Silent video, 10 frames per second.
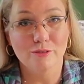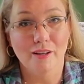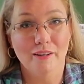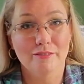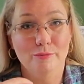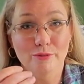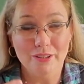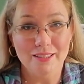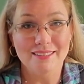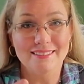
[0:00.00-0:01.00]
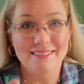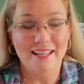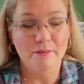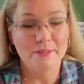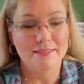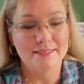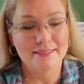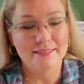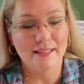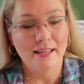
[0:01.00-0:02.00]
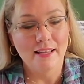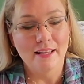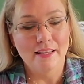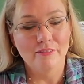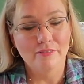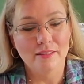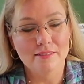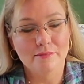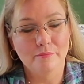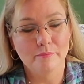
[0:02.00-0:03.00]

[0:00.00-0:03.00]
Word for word: I'll have to really examine to see if this